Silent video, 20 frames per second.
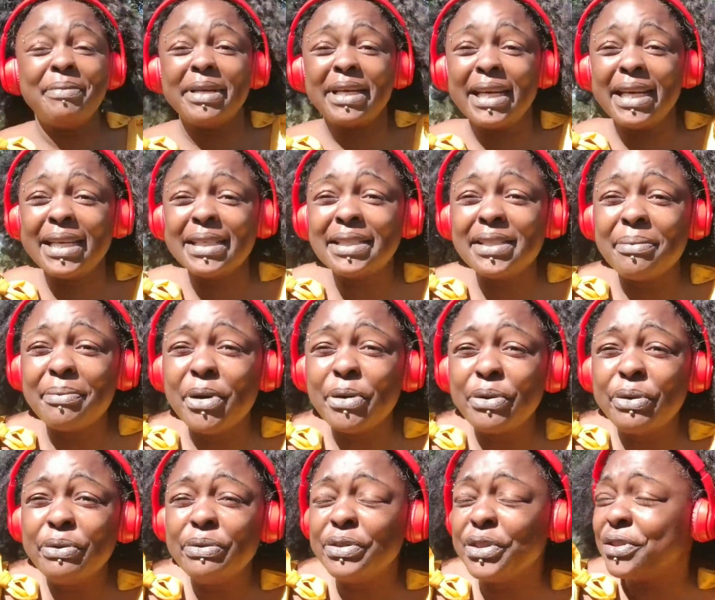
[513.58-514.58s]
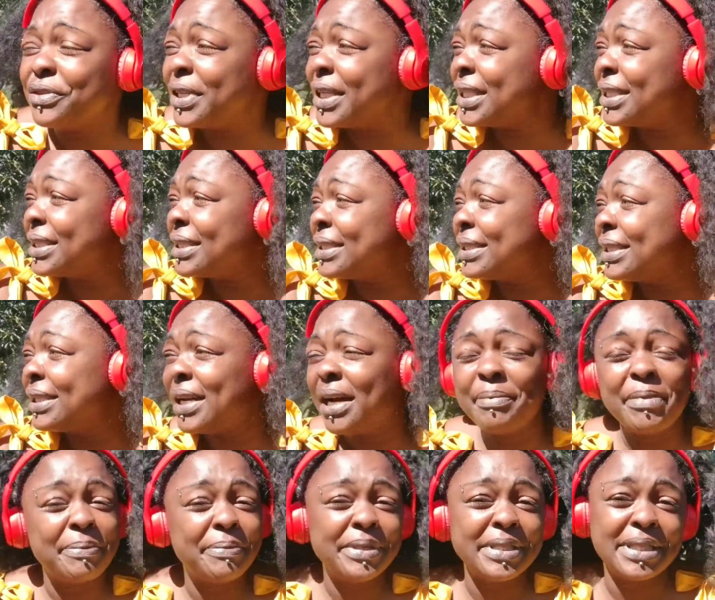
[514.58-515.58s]
gonna give some more nutrients. I'm
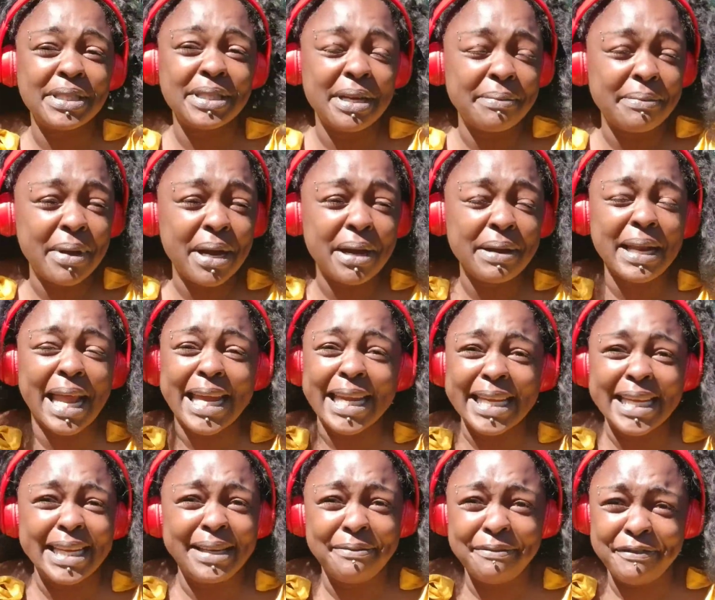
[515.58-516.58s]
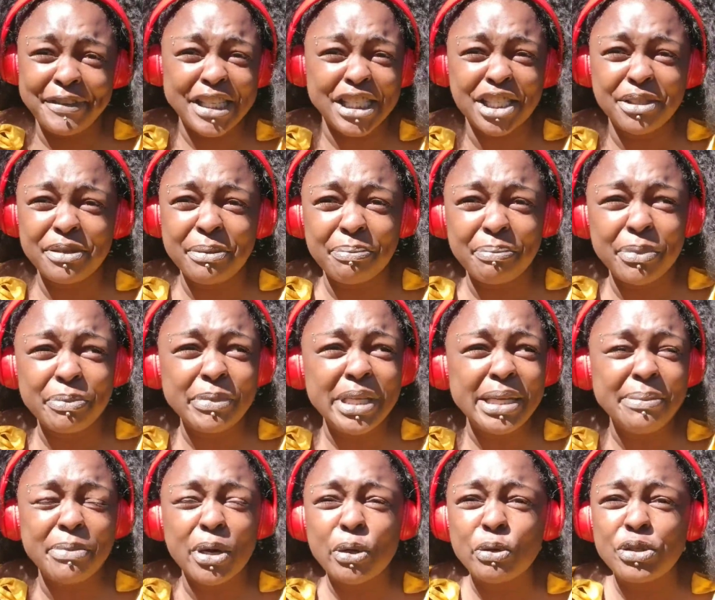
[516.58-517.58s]
gonna put some like fish
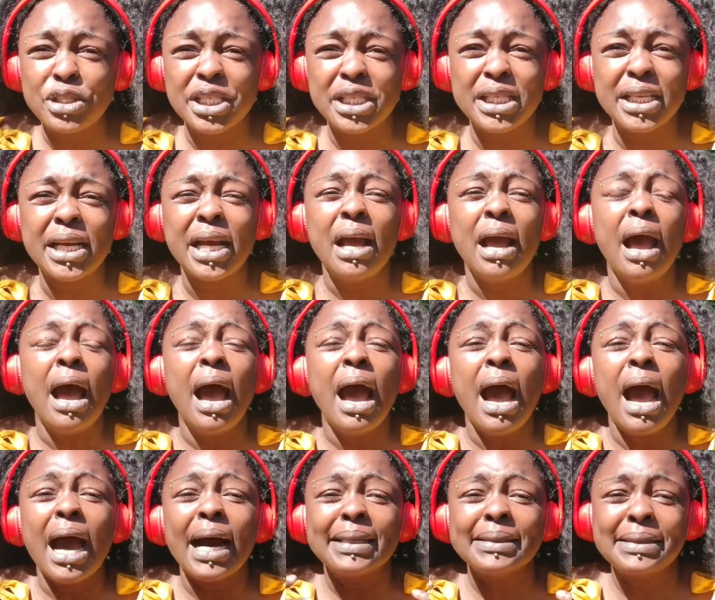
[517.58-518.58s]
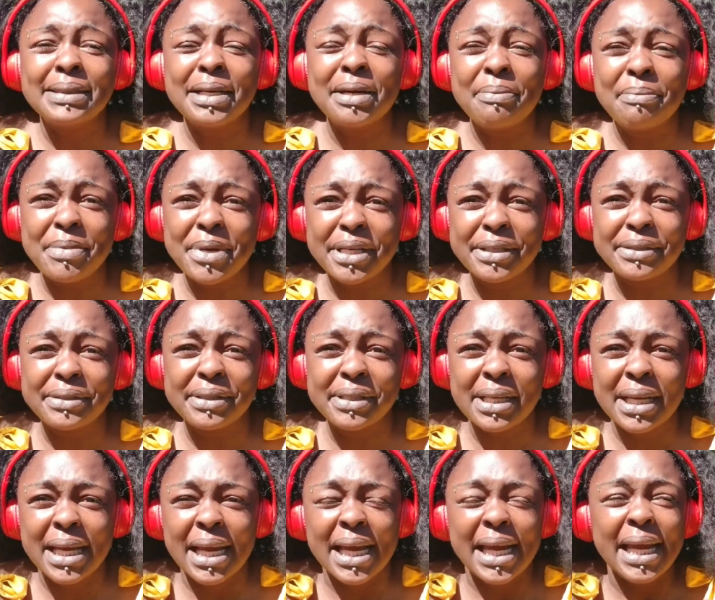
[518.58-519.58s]
emoji or something else
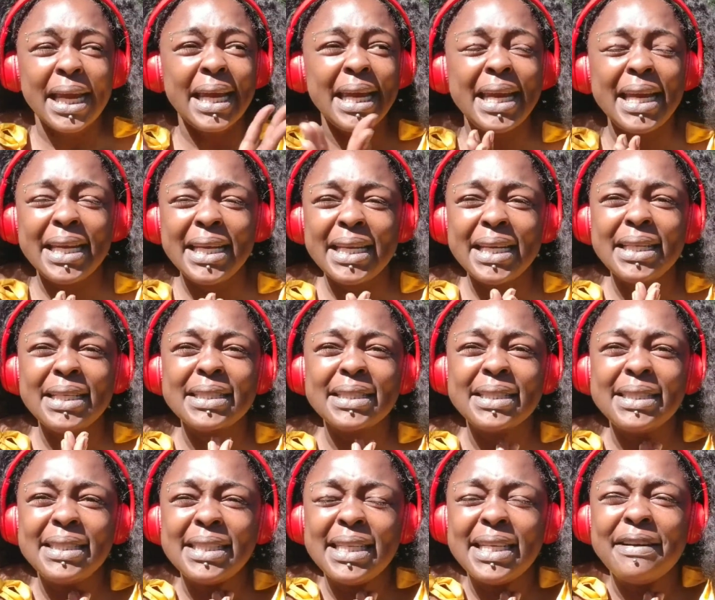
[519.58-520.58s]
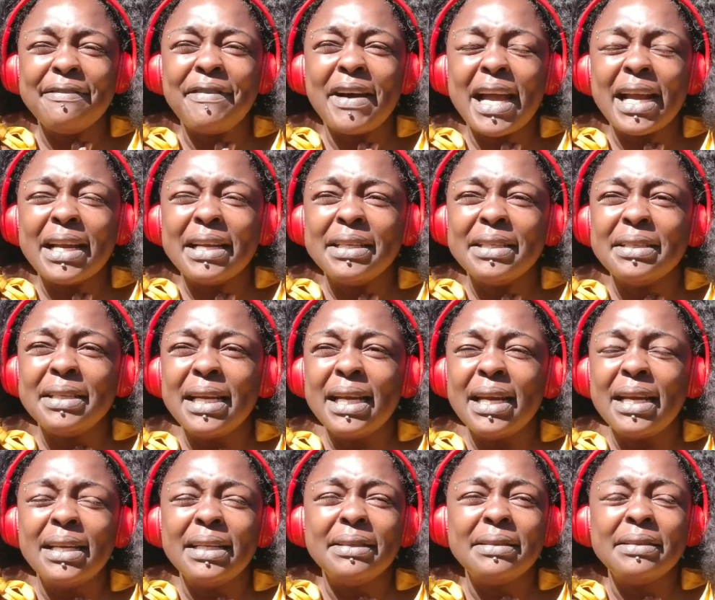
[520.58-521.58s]
in it to see if I could
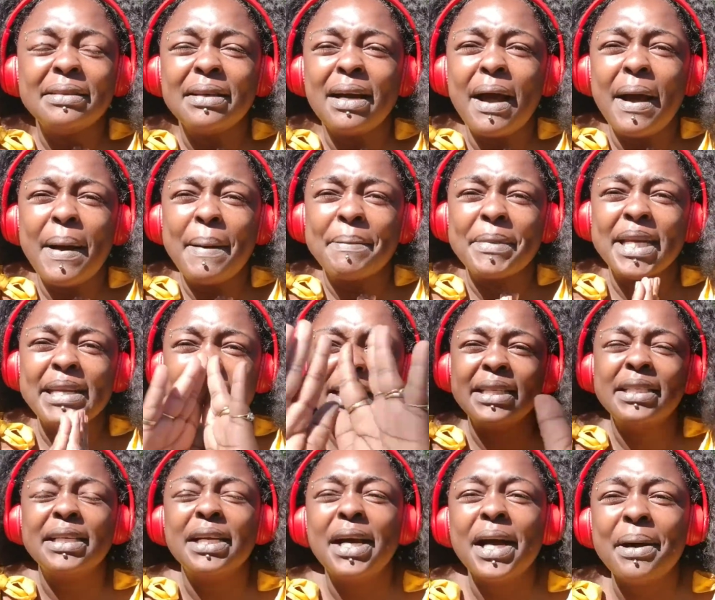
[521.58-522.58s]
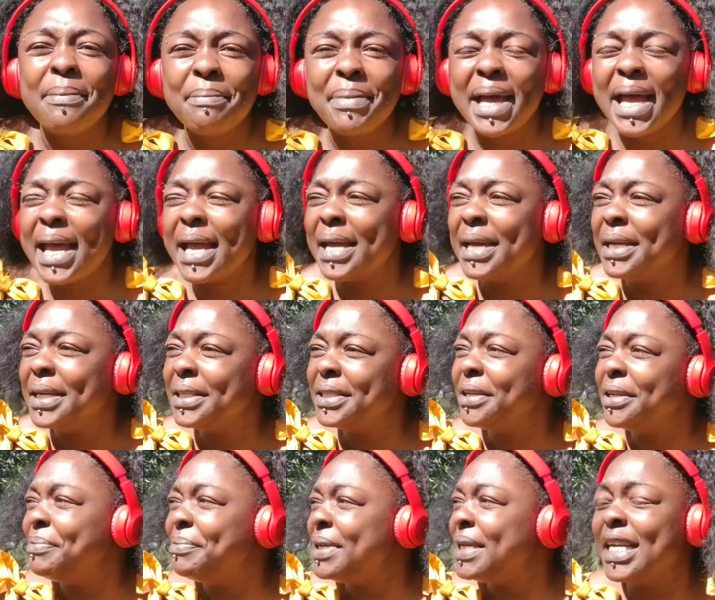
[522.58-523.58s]
get it to come back
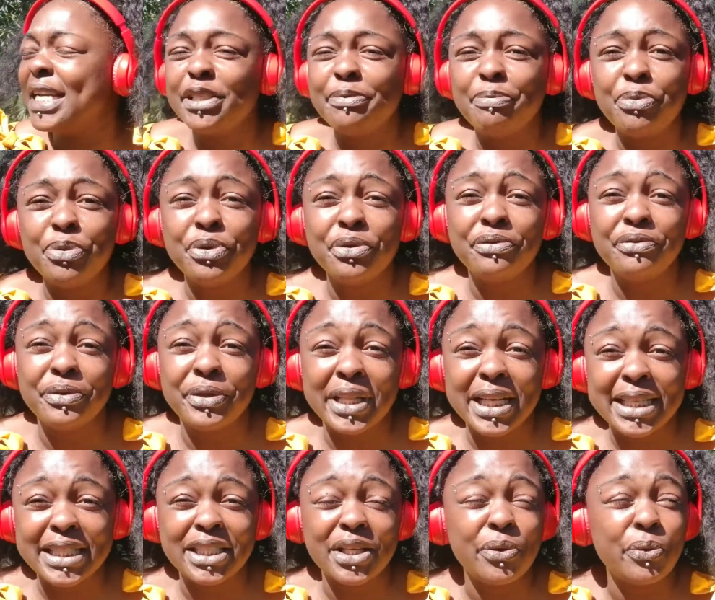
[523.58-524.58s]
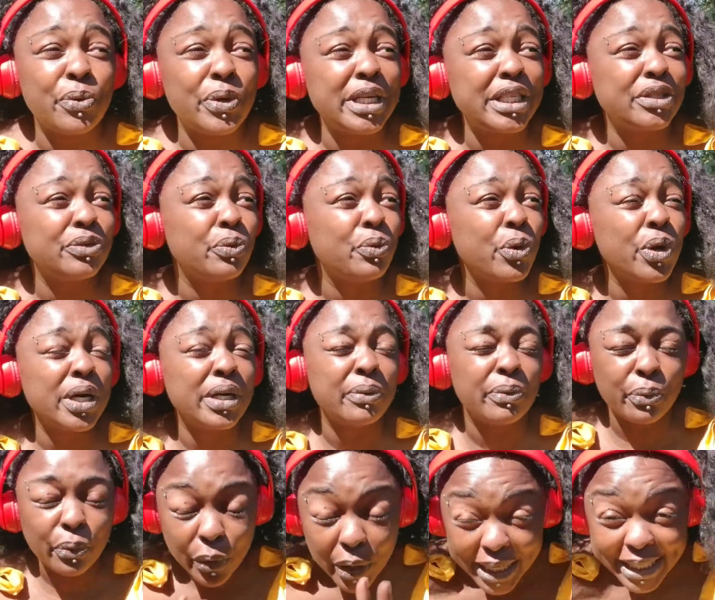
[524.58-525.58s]
to be as beautiful as it was
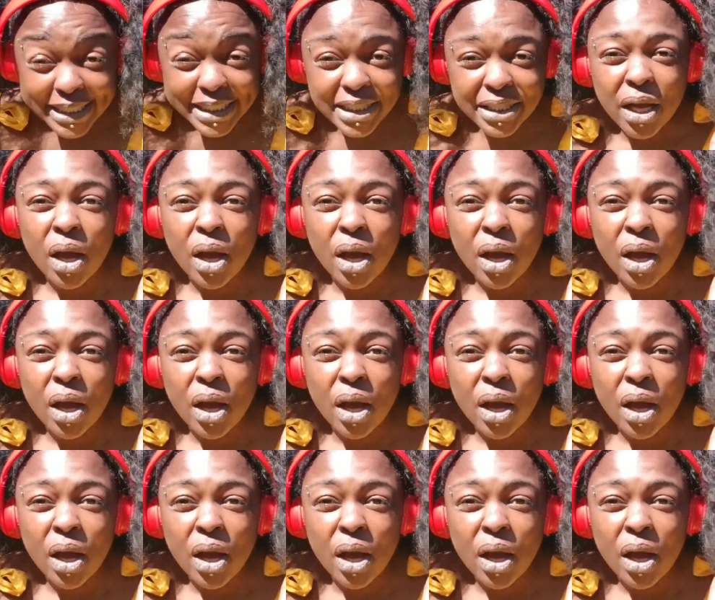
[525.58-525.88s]
once